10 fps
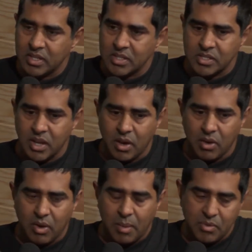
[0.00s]

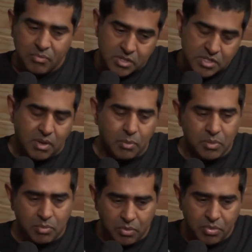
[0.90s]
So, I mean, first of all, we
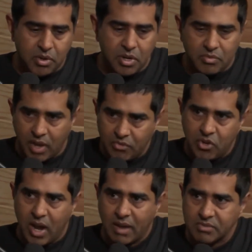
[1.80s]
wrote 35
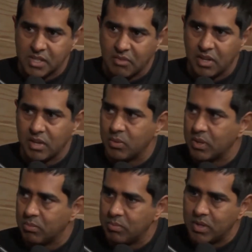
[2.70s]
drafts of it. We,
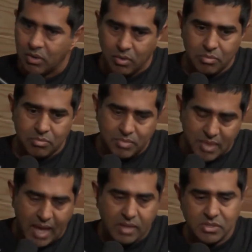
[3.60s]
wrote
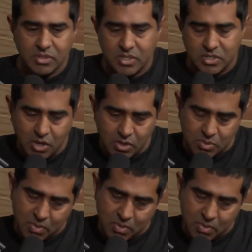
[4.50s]
thousands of jokes.